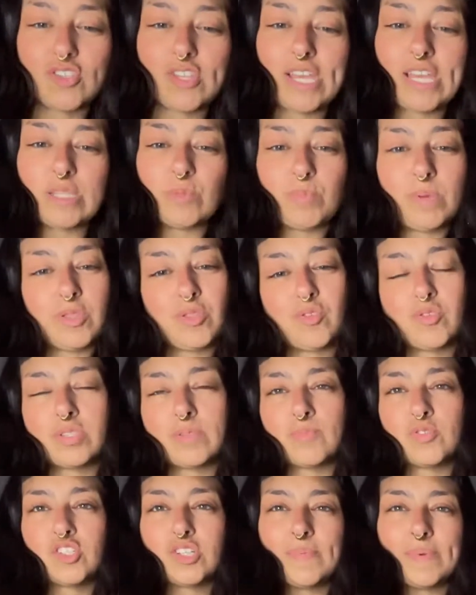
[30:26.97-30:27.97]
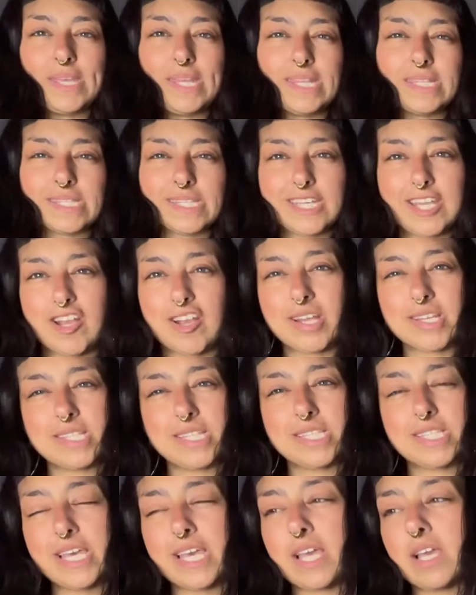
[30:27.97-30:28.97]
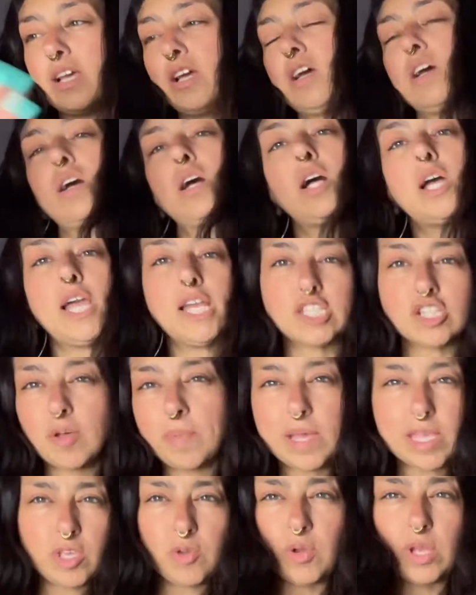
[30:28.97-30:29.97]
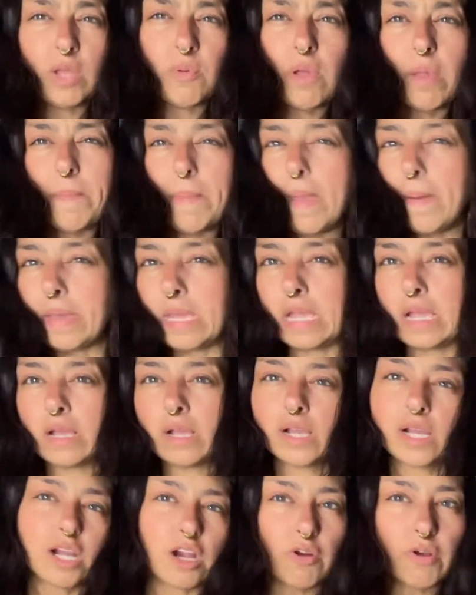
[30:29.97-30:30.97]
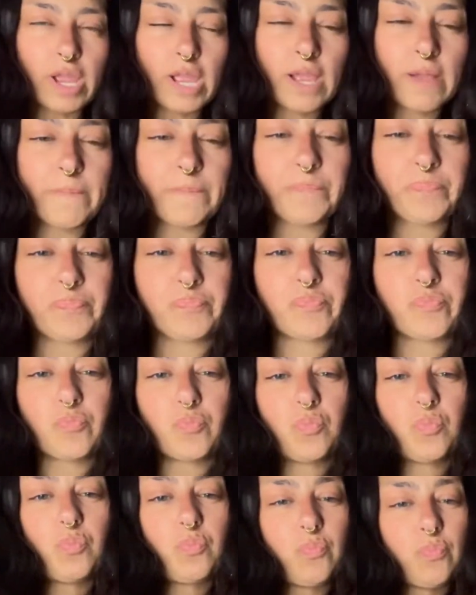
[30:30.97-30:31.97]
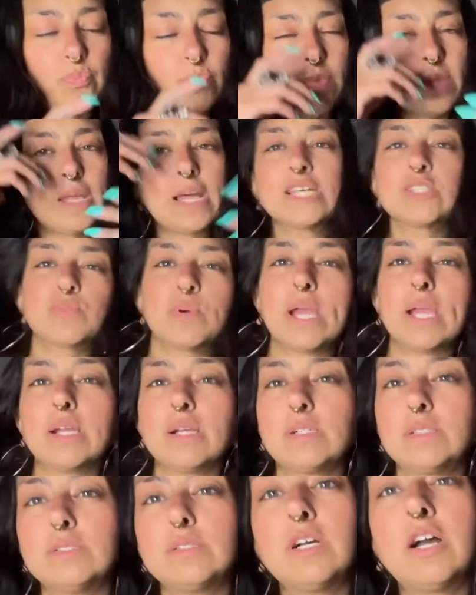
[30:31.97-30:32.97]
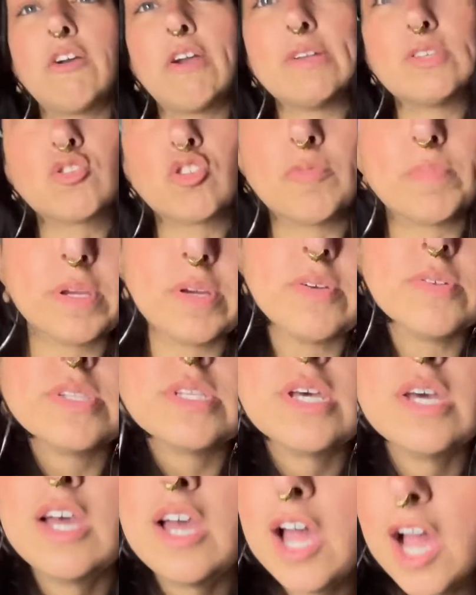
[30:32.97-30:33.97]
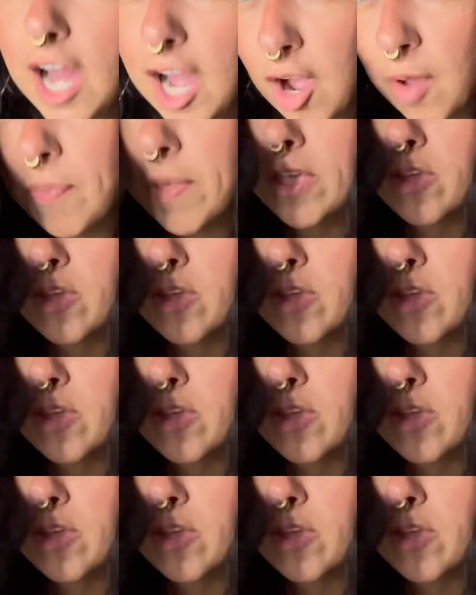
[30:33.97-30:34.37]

you that he's been through some shit, but he doesn't care because it's like, it's all about you anyway, baby. All right? That's right. All right, Scorpios. I hope that